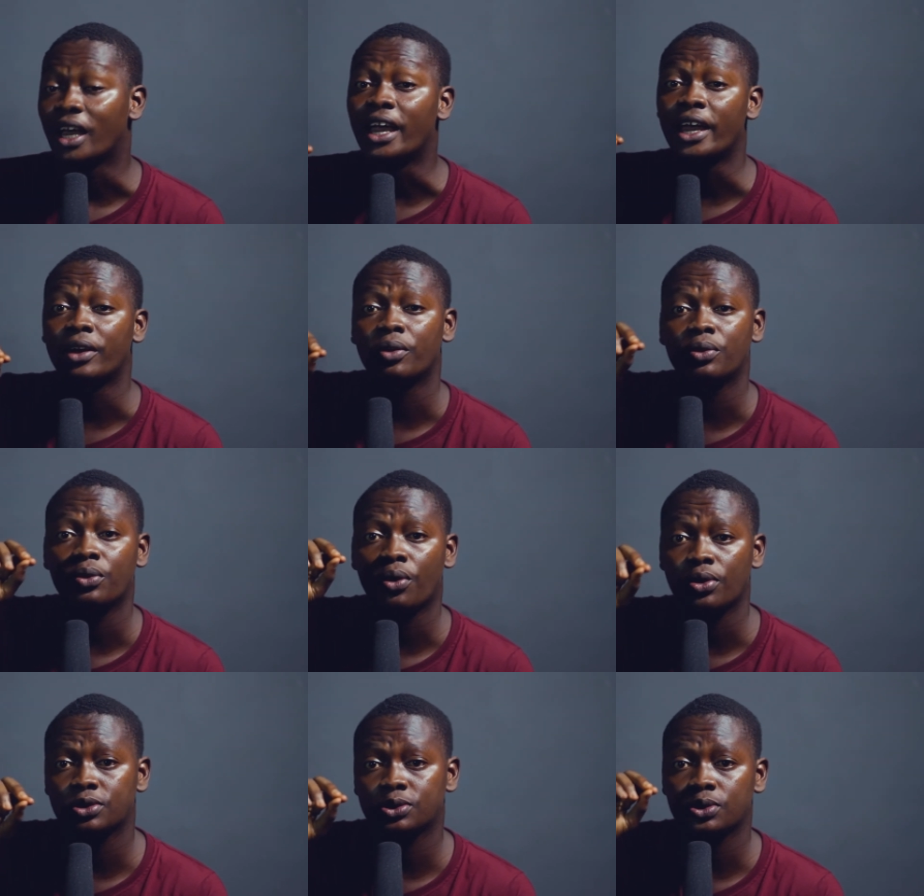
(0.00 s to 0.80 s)
And on
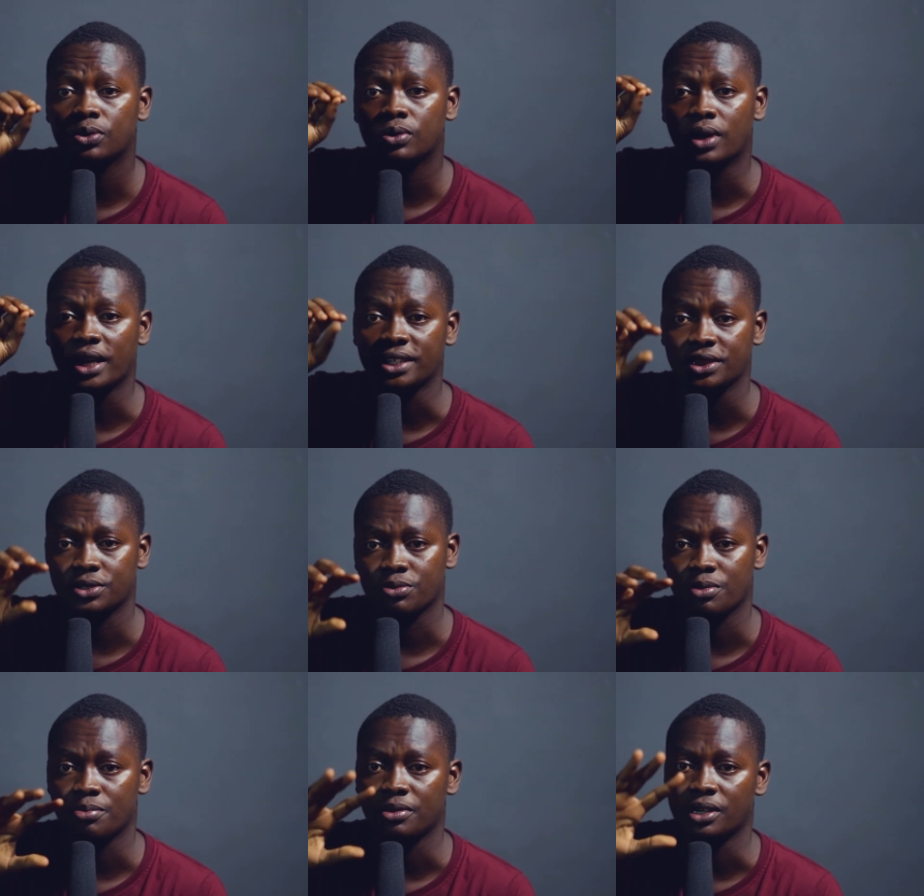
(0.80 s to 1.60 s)
also, I just
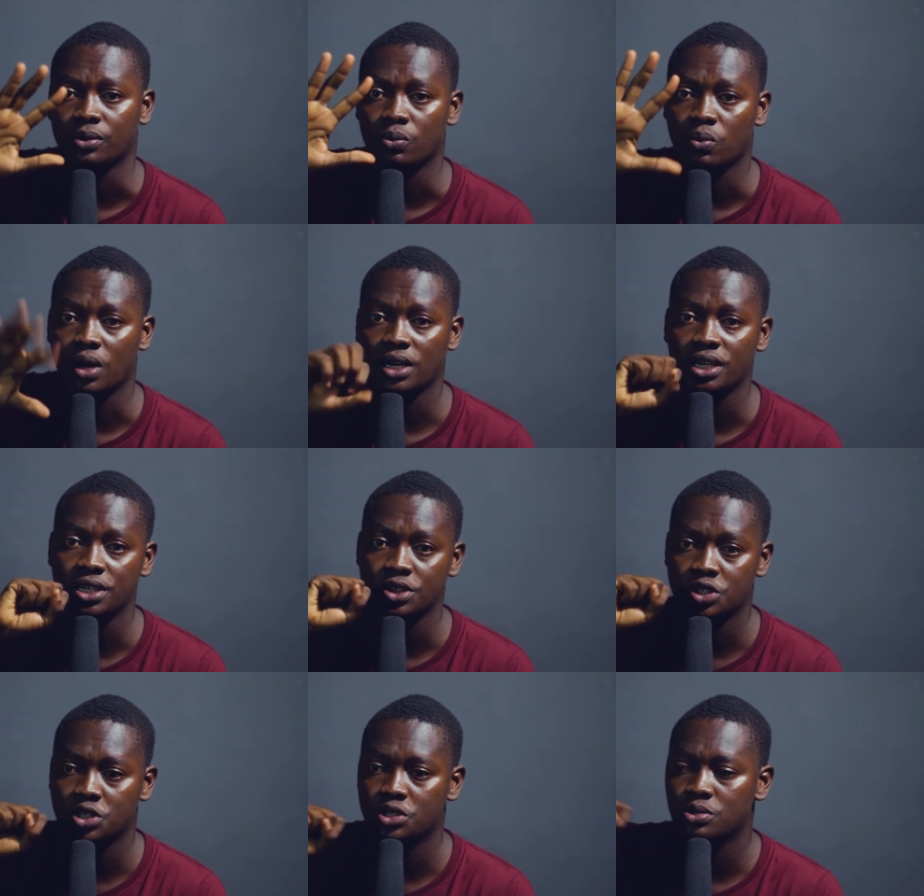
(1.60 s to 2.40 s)
remembered one
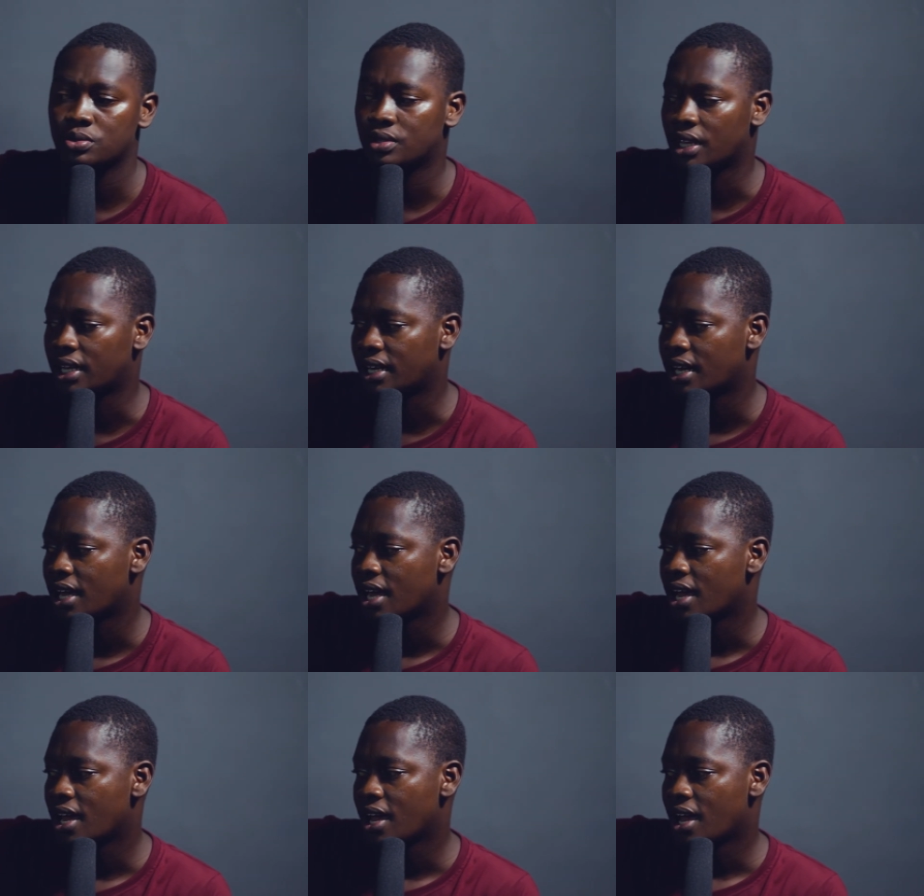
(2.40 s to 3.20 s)
issue that
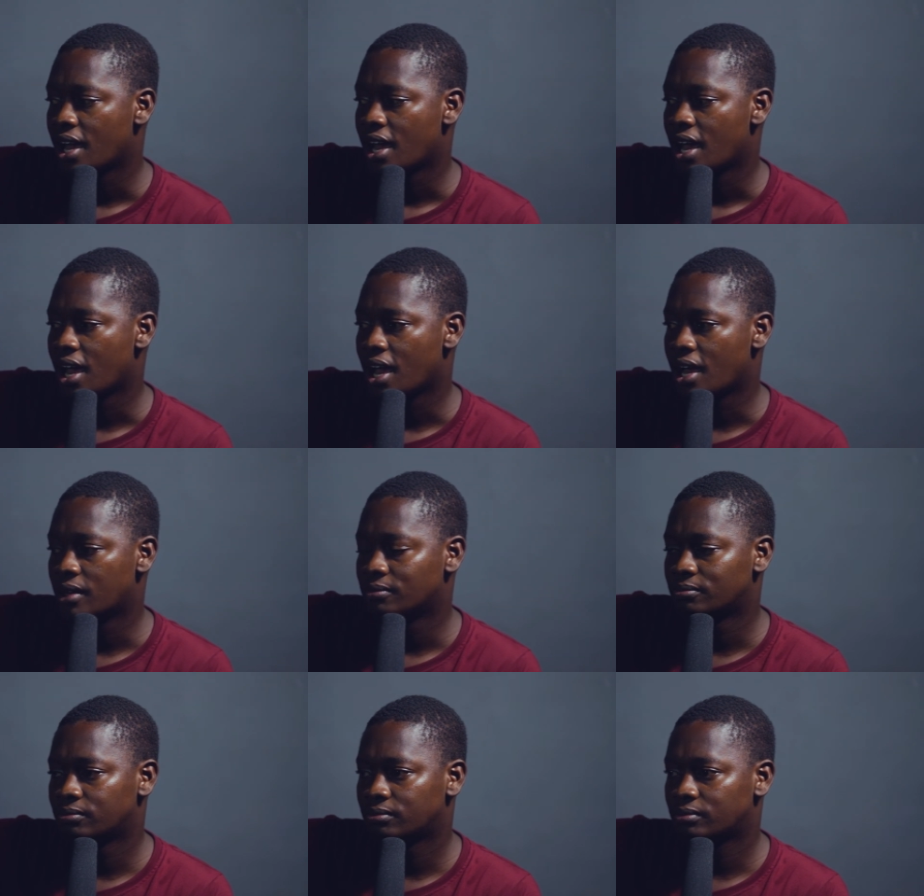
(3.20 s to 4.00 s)

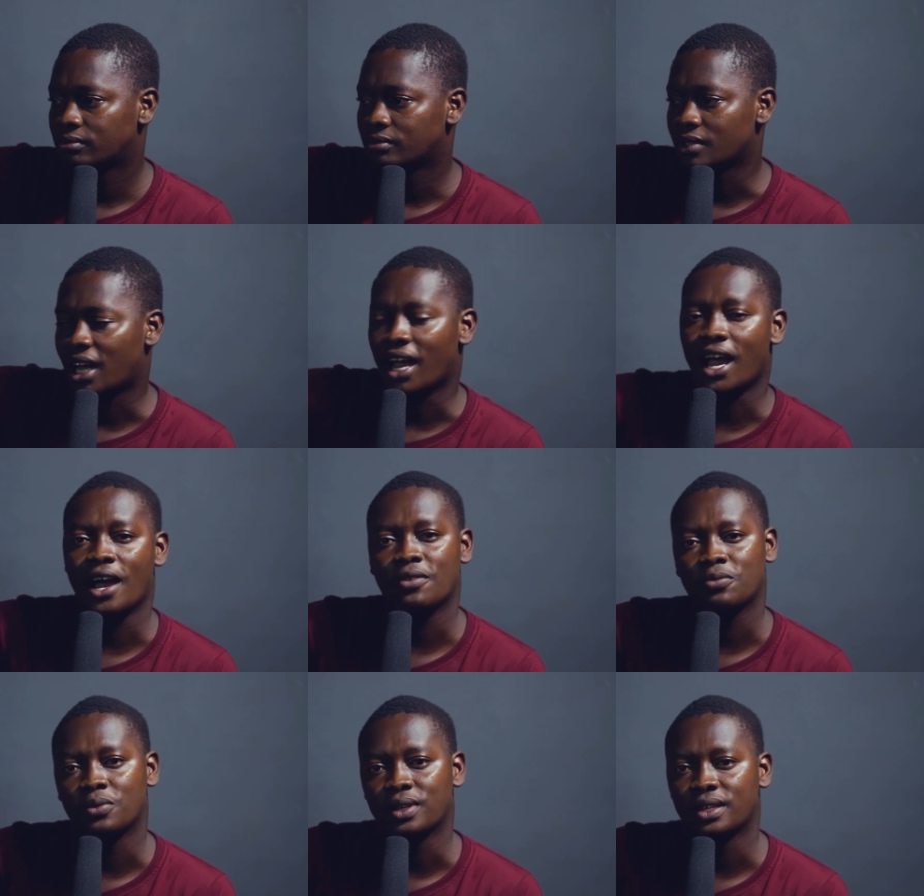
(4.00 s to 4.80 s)
I
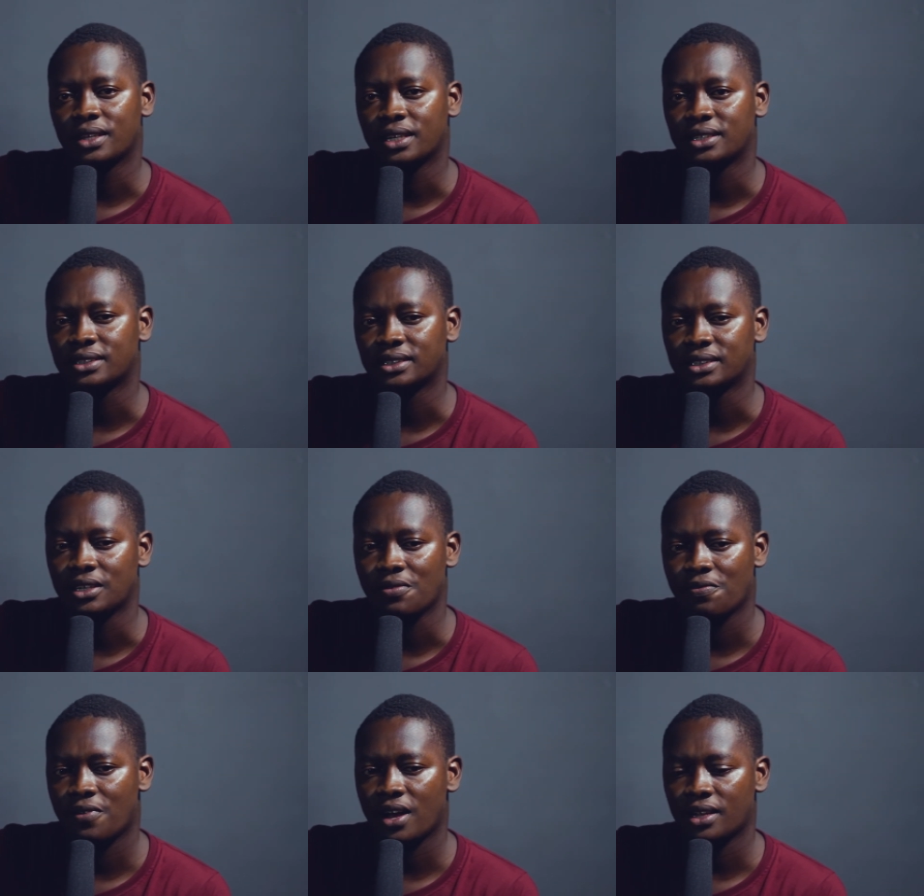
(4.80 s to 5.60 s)
have with this is
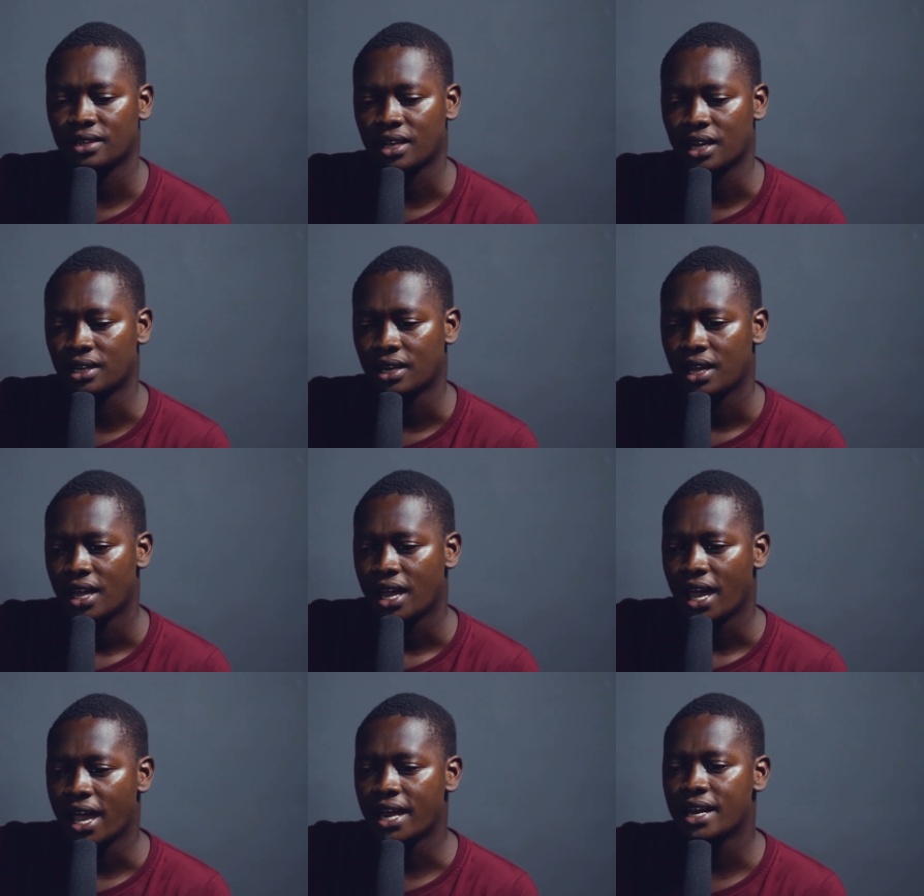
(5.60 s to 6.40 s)
the fact that
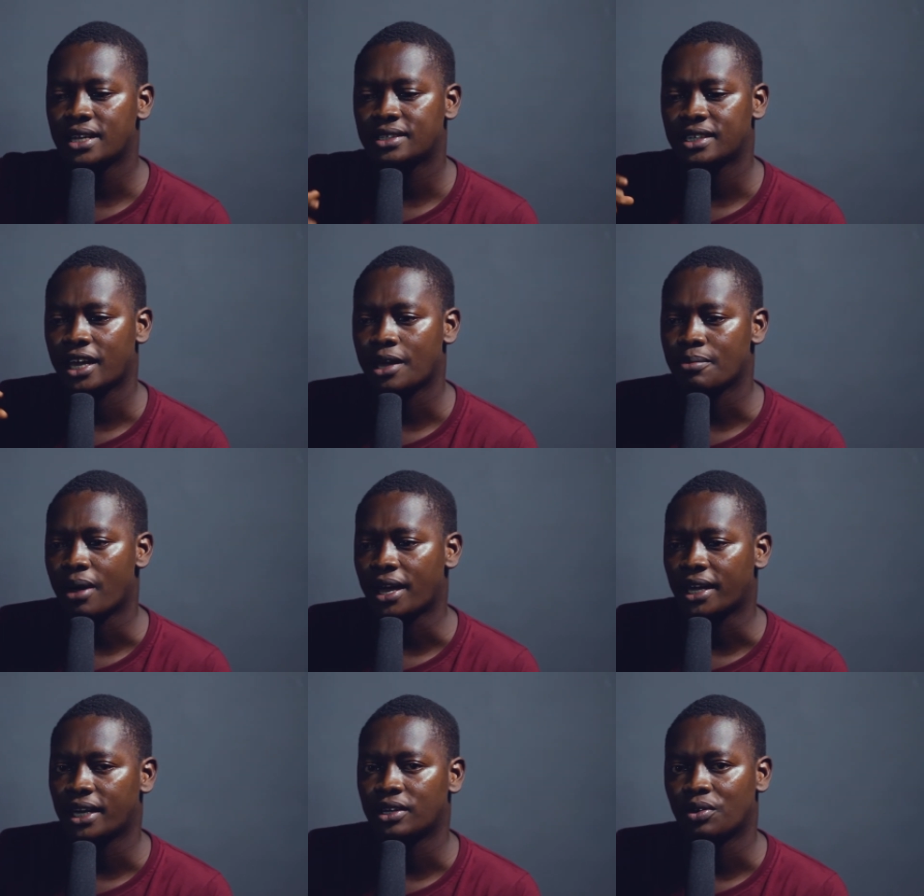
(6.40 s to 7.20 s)
anytime
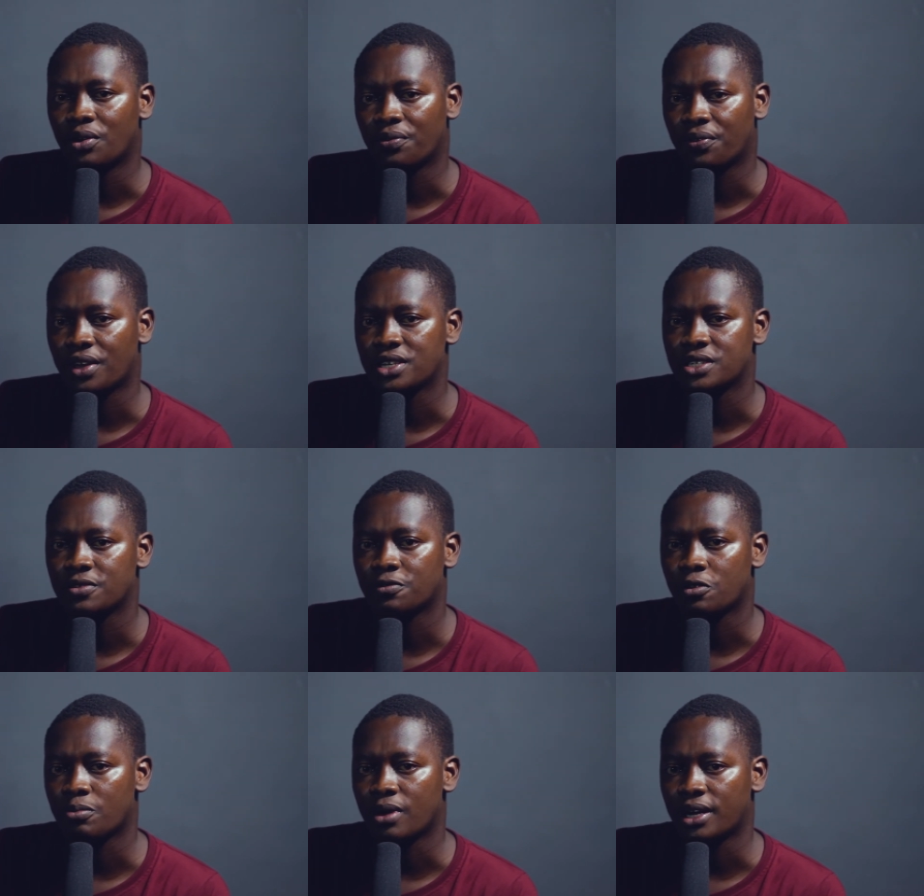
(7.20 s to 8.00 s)
I get a
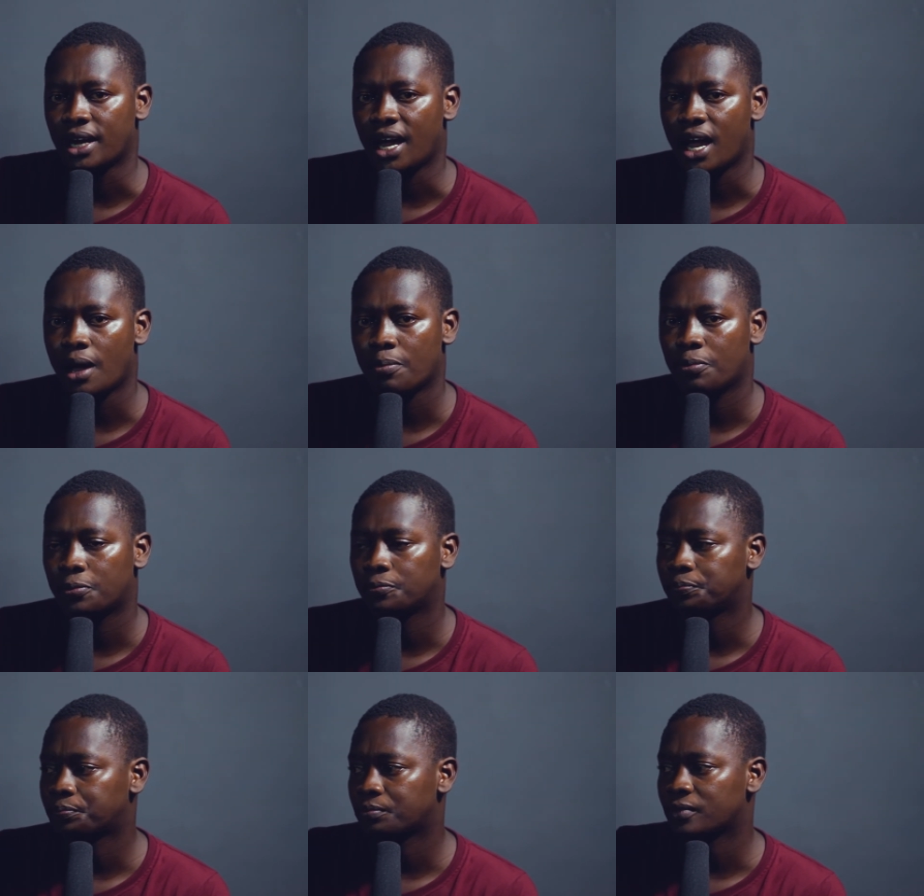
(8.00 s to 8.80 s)
notification from an app,
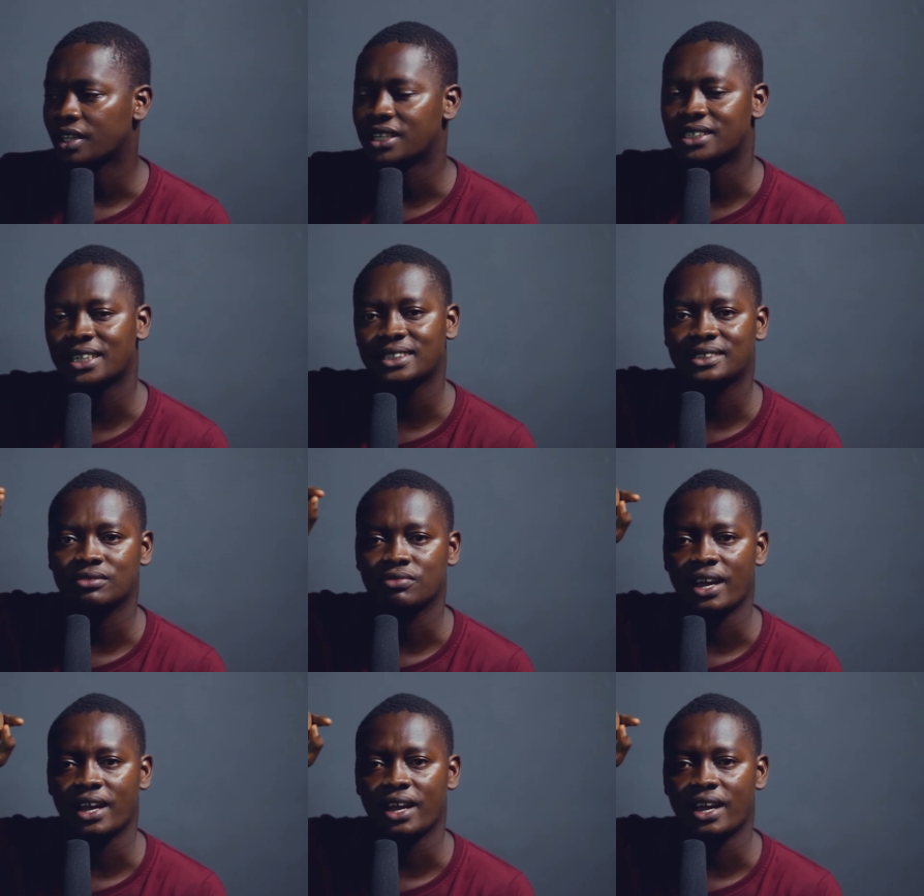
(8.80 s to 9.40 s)
it just